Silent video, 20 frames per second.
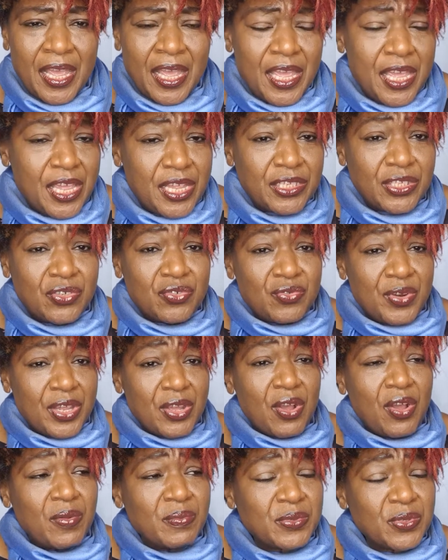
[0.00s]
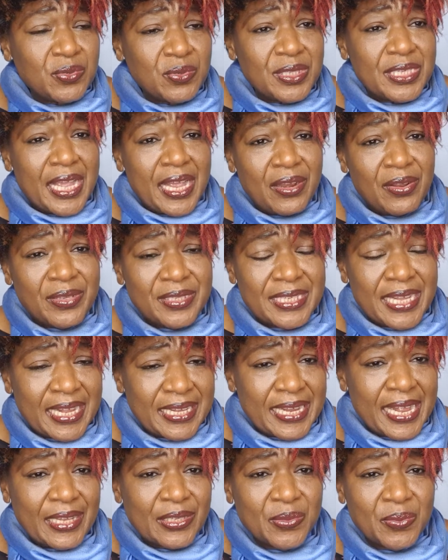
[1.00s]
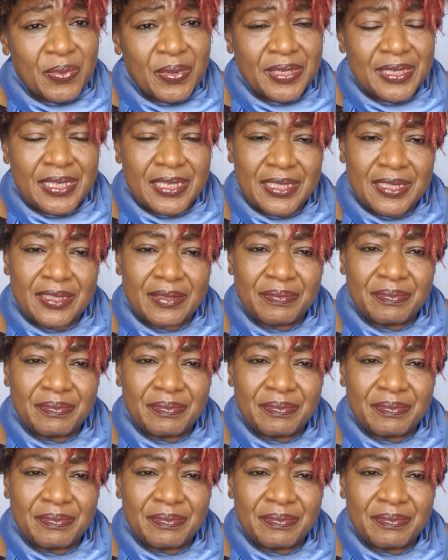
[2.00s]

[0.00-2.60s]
History comes to tell us that that's what he...